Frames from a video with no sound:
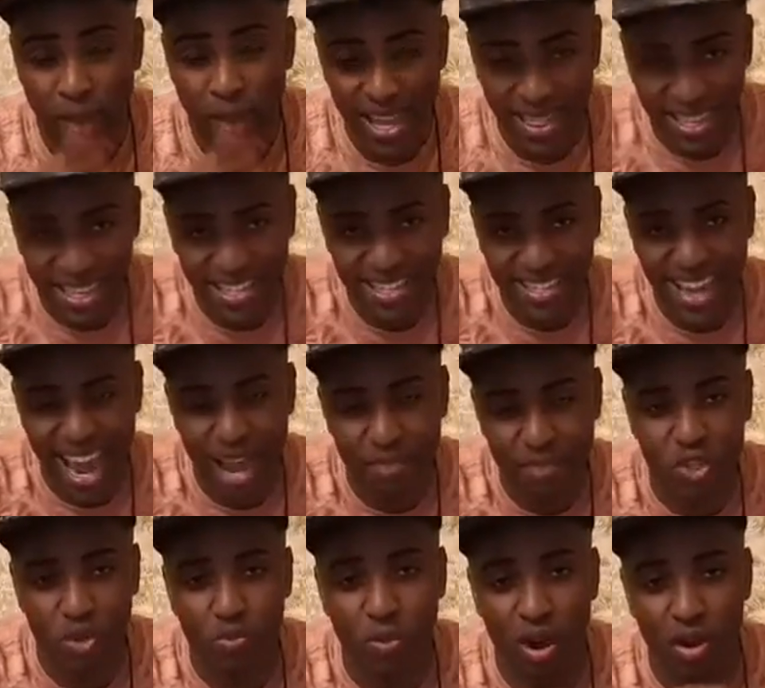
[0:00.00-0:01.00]
by this
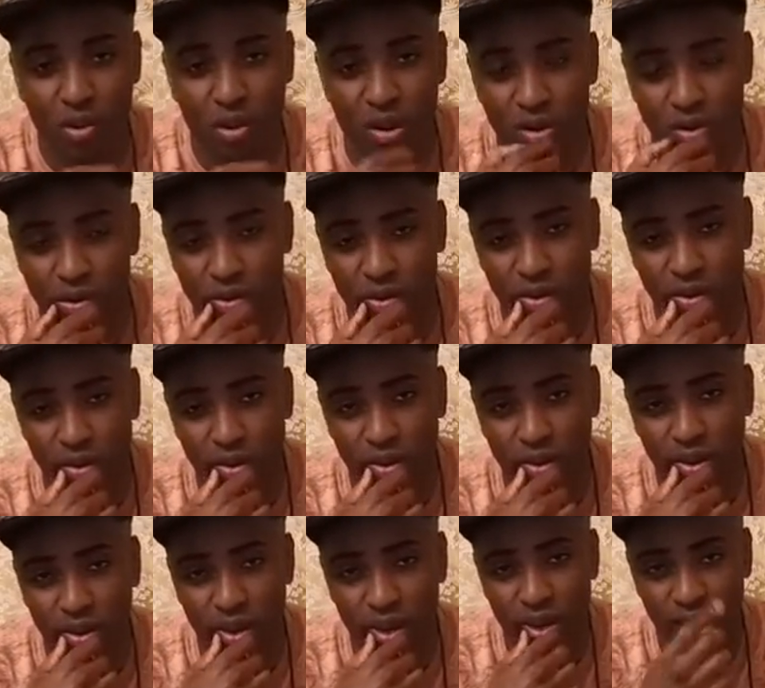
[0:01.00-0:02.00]
time tomorrow,
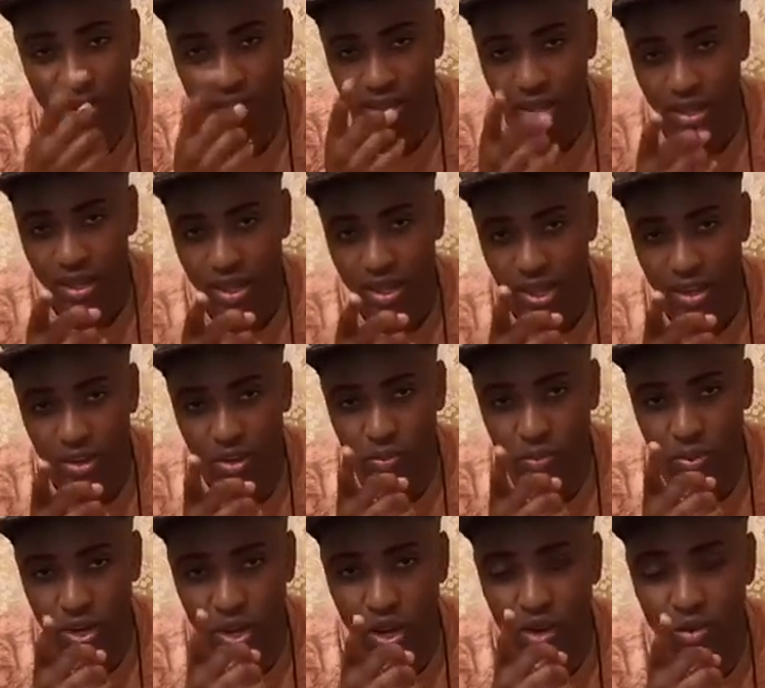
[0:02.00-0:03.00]
it
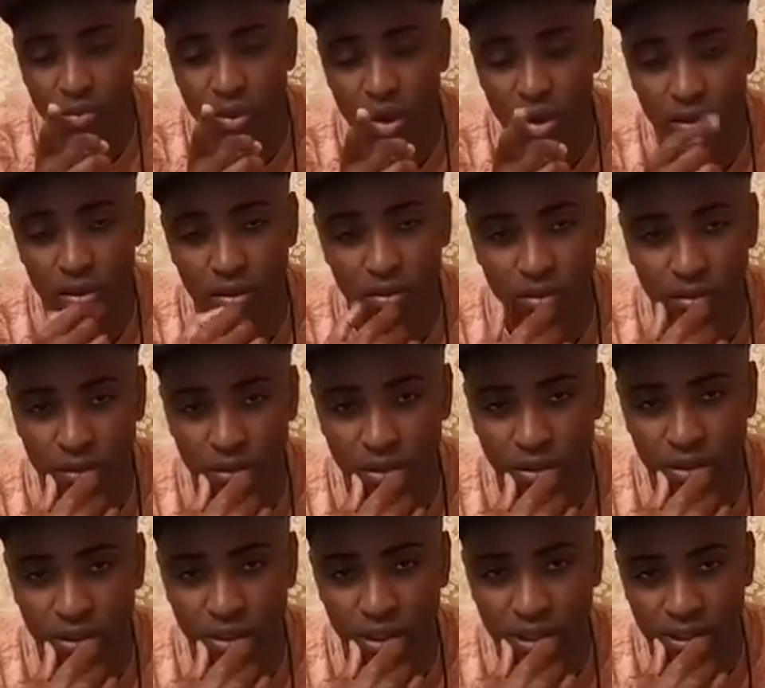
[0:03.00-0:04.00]
will be no more.
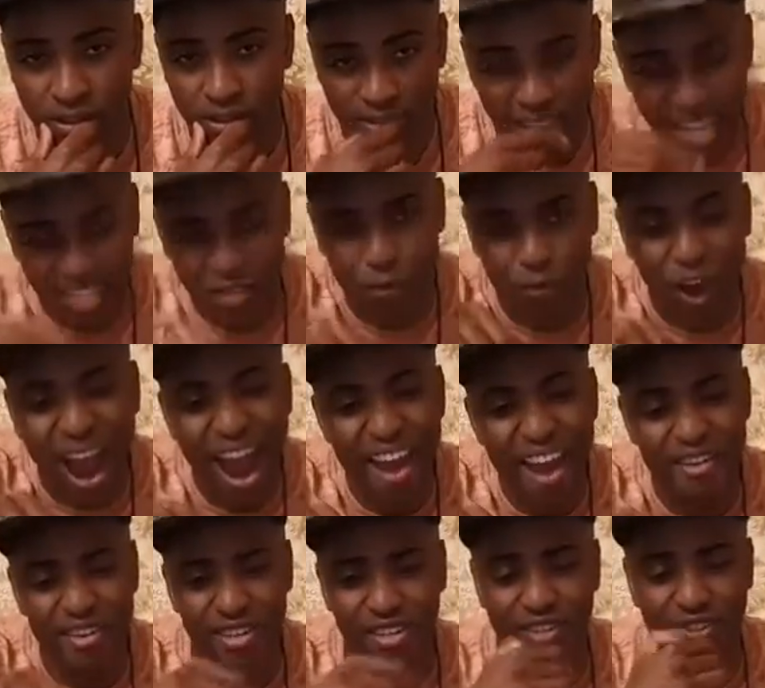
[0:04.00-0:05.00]
This
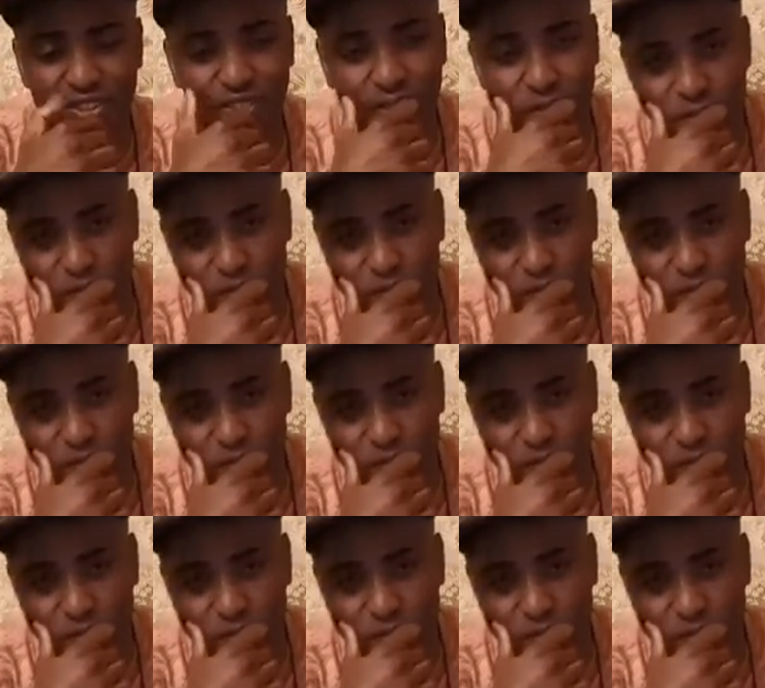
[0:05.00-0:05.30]
virus,